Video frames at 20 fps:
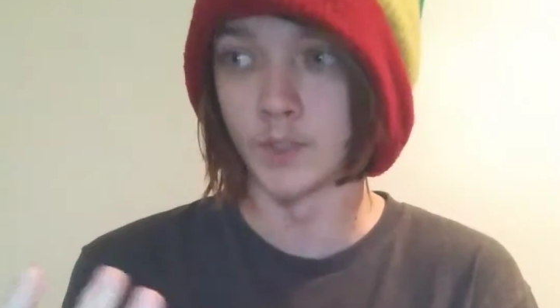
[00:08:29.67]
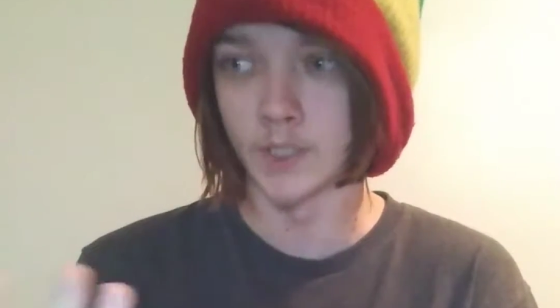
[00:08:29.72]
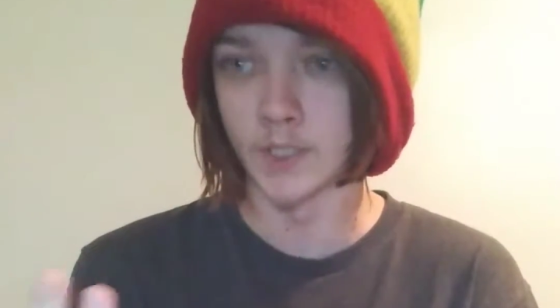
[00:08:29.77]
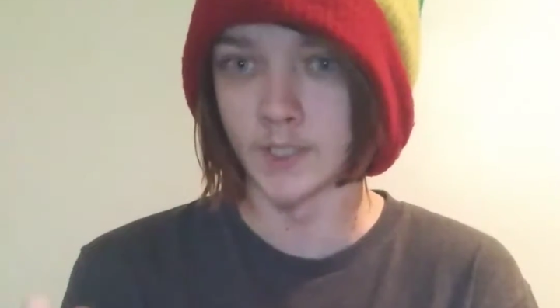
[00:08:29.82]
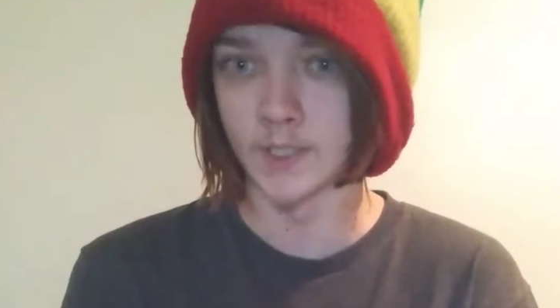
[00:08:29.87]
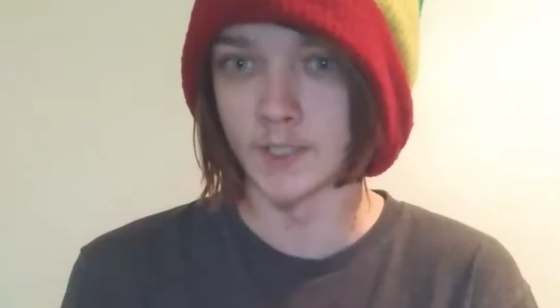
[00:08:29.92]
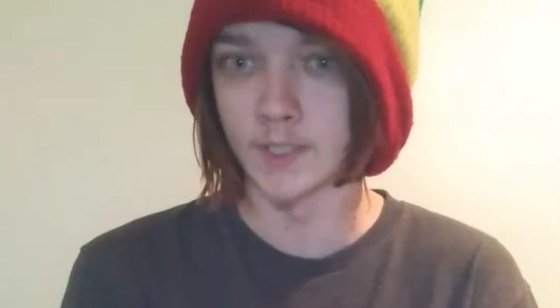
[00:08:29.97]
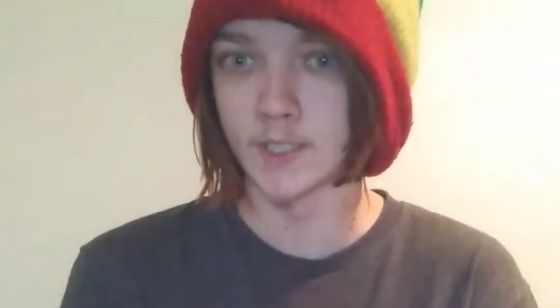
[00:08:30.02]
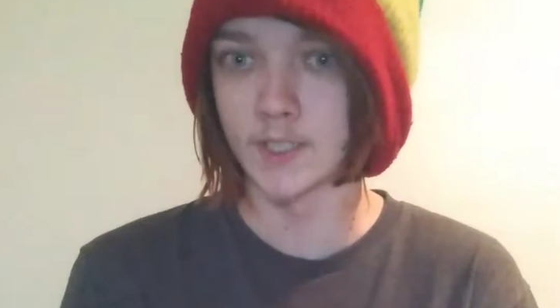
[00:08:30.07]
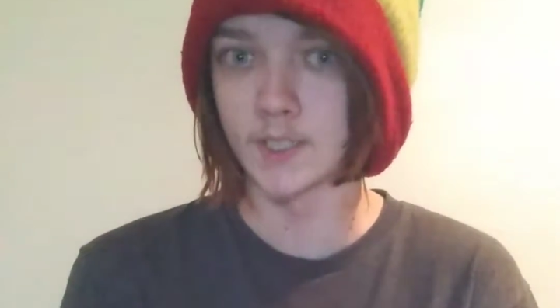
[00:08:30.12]
which
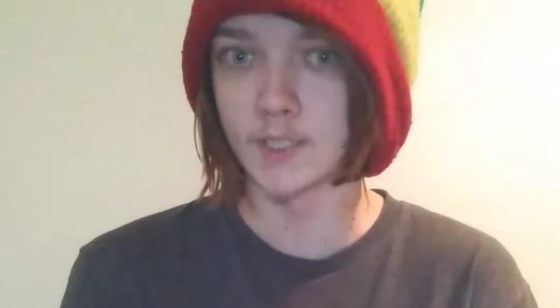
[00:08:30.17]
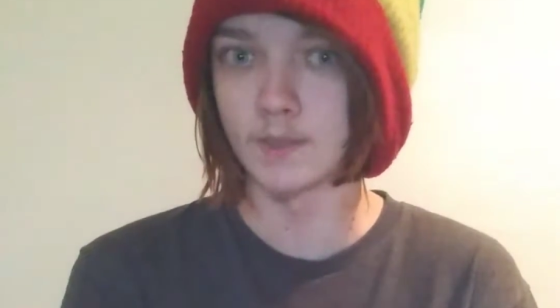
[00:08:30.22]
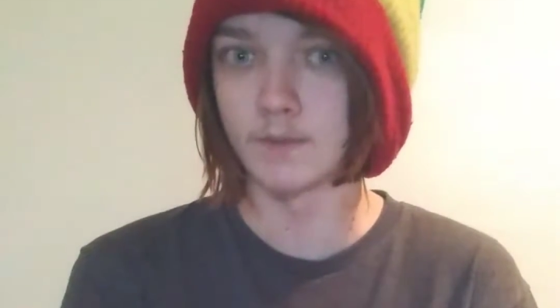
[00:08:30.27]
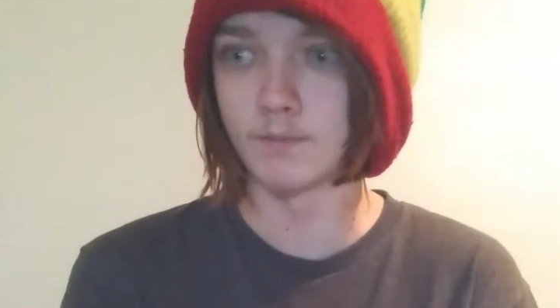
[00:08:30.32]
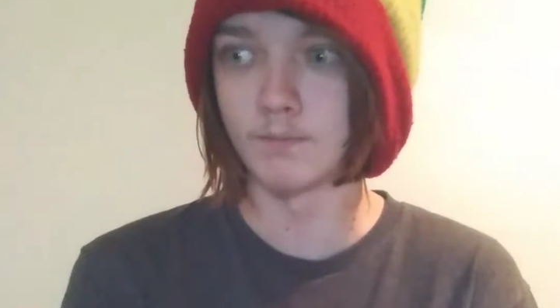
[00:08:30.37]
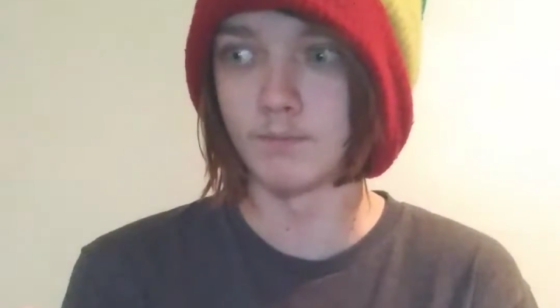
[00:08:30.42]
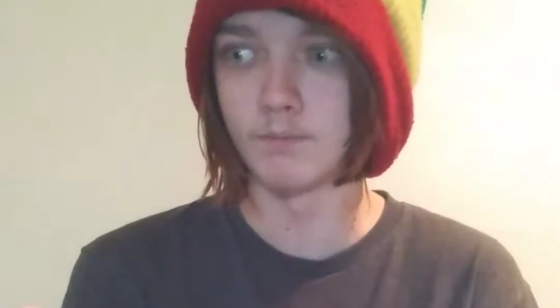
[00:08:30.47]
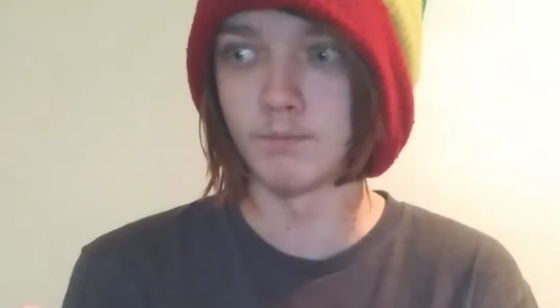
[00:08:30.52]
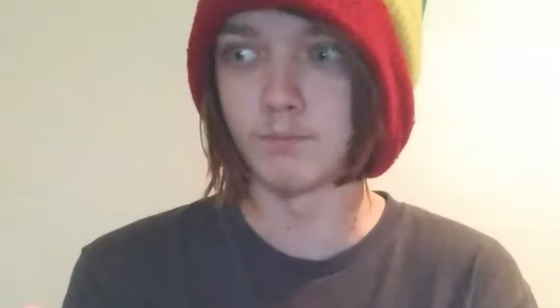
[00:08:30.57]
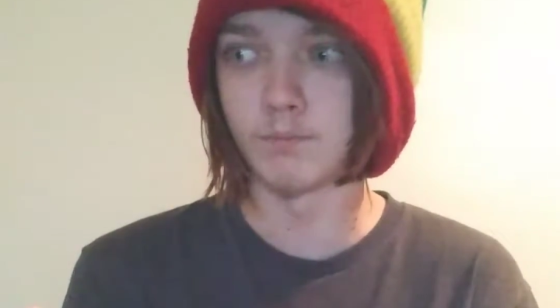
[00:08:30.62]
is
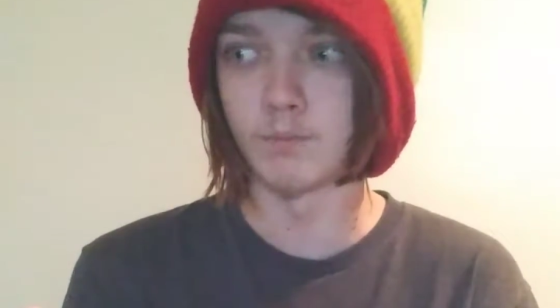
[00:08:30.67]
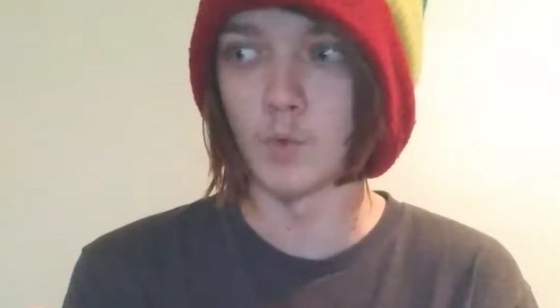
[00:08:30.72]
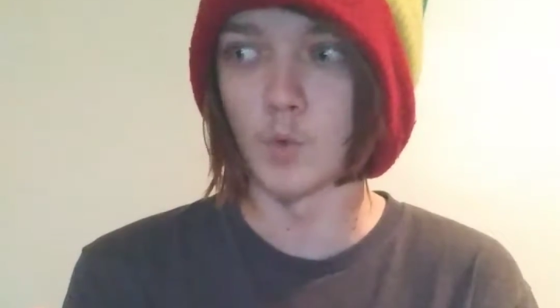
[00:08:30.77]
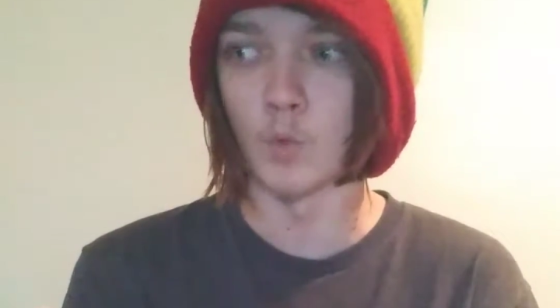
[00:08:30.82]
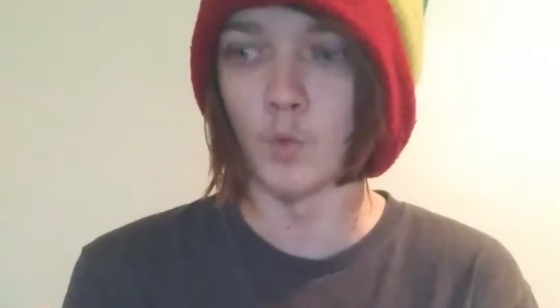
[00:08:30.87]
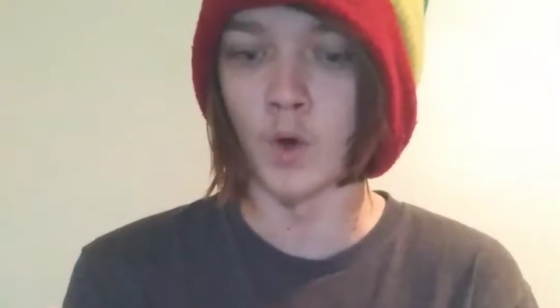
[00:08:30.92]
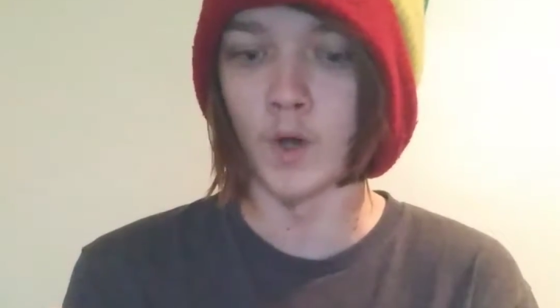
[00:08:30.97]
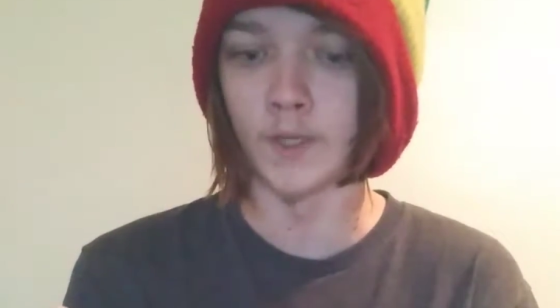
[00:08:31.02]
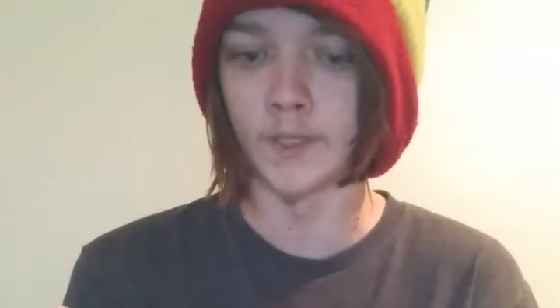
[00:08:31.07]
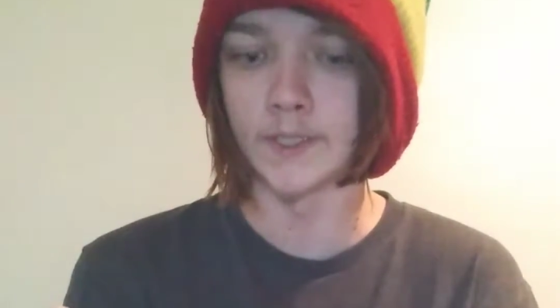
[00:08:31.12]

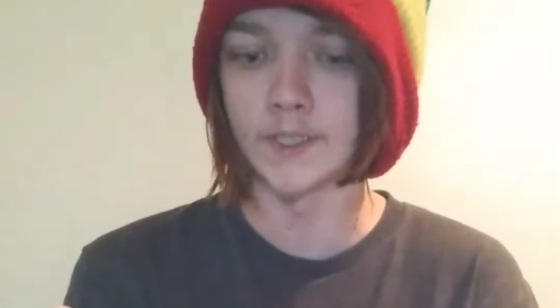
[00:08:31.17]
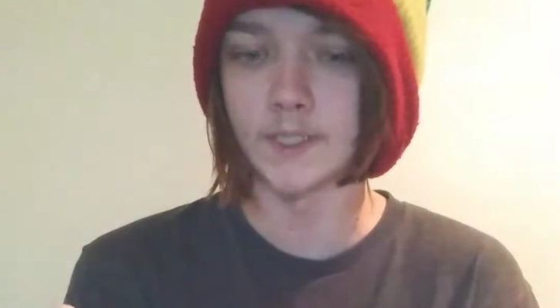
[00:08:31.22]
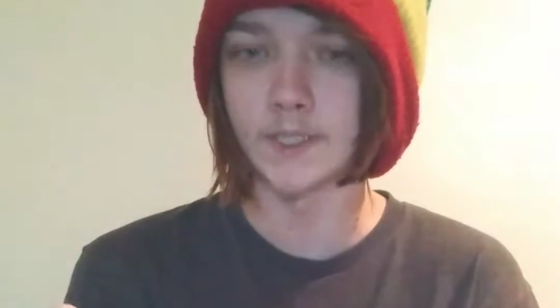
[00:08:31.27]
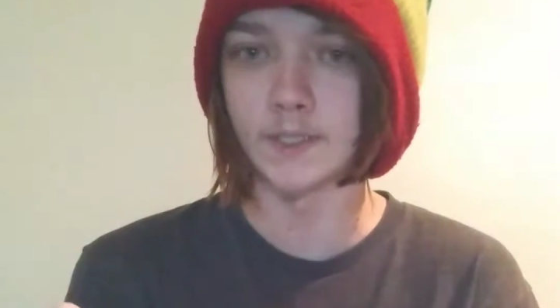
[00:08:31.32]
what,